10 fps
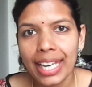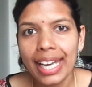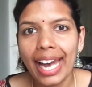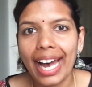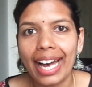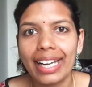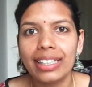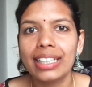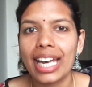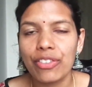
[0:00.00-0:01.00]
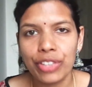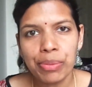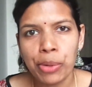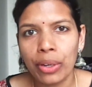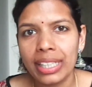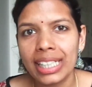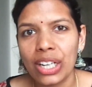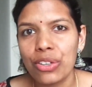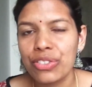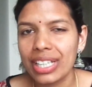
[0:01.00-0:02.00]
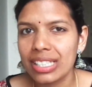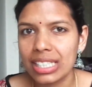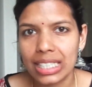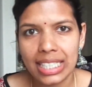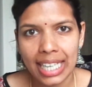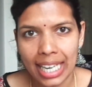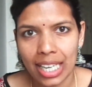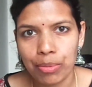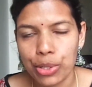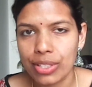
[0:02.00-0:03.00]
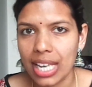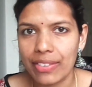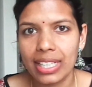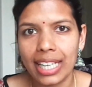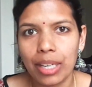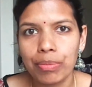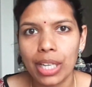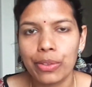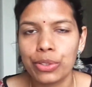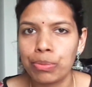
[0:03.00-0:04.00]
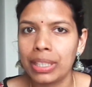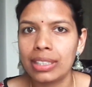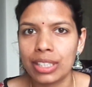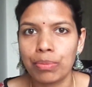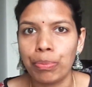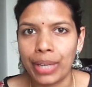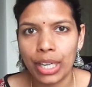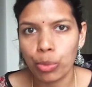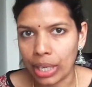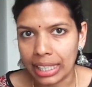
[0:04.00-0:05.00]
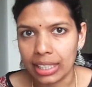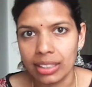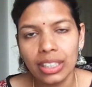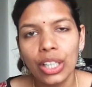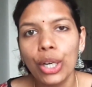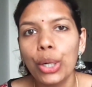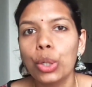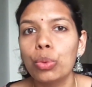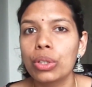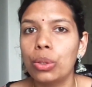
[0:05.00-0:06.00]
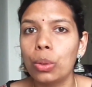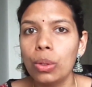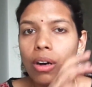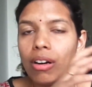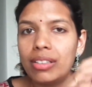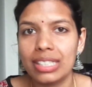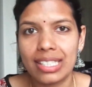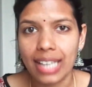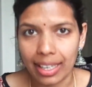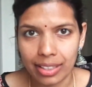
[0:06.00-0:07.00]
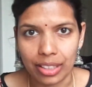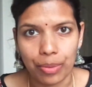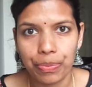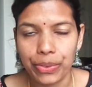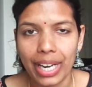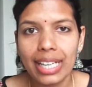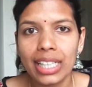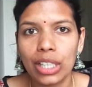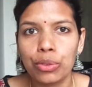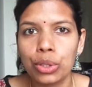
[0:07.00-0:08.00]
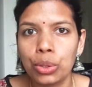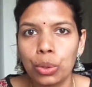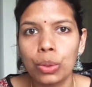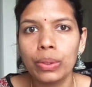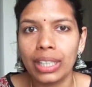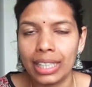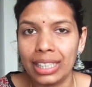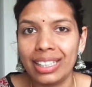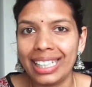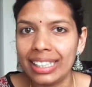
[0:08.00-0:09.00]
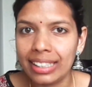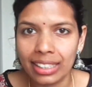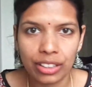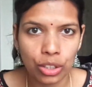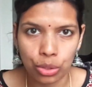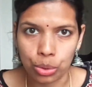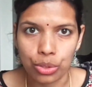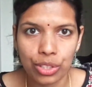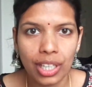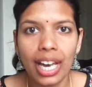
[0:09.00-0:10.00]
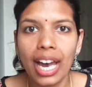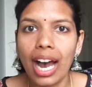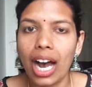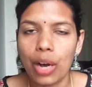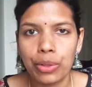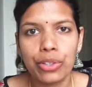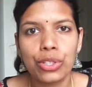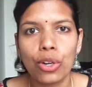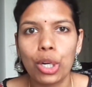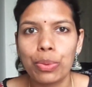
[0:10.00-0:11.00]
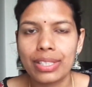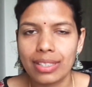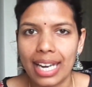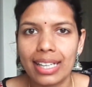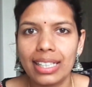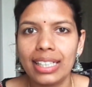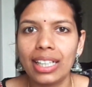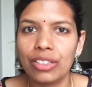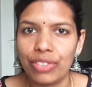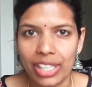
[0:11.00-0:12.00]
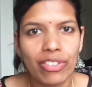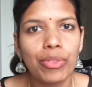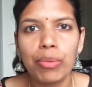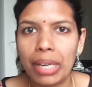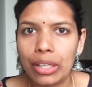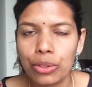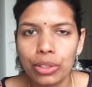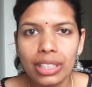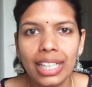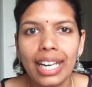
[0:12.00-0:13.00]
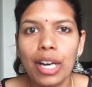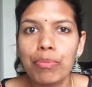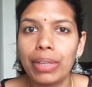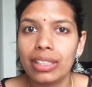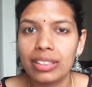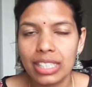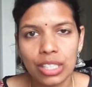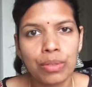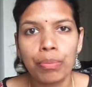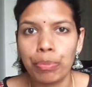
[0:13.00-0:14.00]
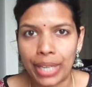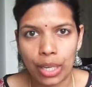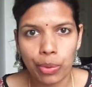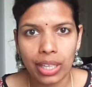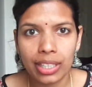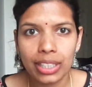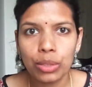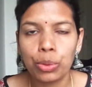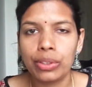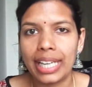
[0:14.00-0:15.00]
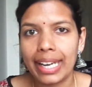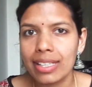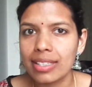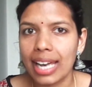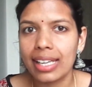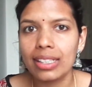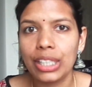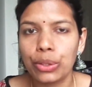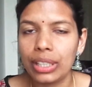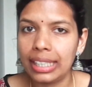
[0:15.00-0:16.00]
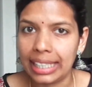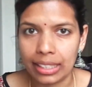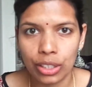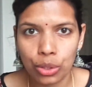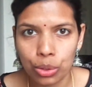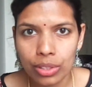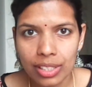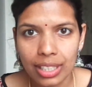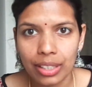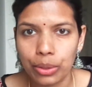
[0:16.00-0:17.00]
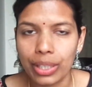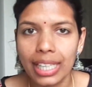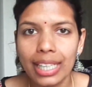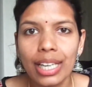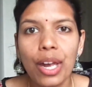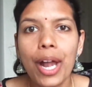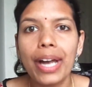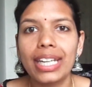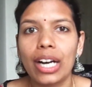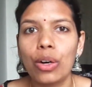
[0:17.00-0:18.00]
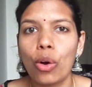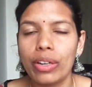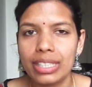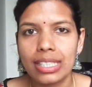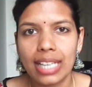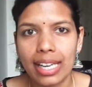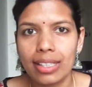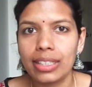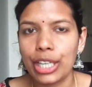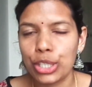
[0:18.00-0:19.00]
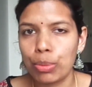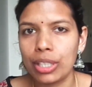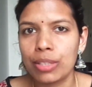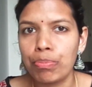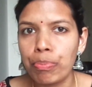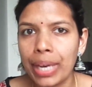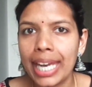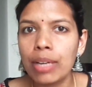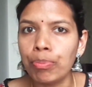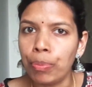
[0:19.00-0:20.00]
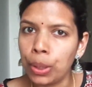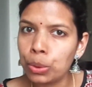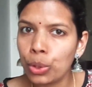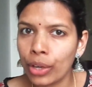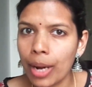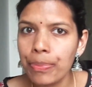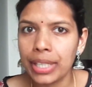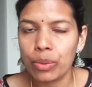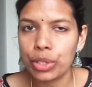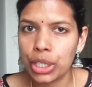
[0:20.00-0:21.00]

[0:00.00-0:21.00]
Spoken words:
and every morning around 6:30 a.m. or 7 a.m. there would be this bread vendor who would go on a cycle, right? He would go in the interior roads. Our resort was slightly away from the main road, but this bread vendor would take his cycle into the interior roads, okay? Now on his cycle there used to be this big blue drum in which he